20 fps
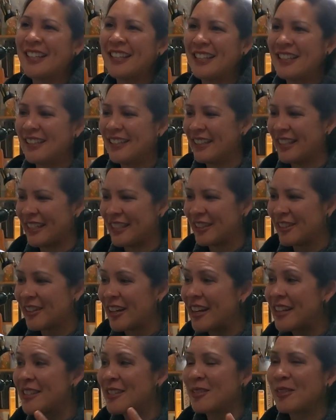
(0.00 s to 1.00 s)
And
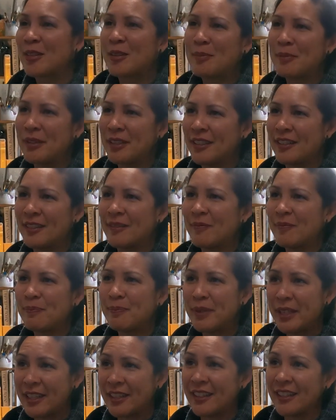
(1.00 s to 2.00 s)
your eyes are open
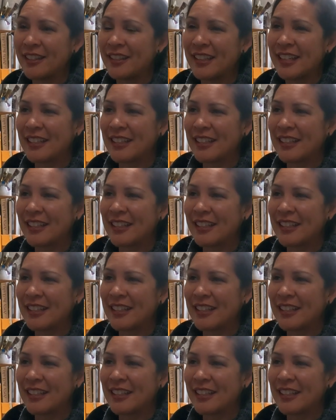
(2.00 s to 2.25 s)
bigger. Yeah.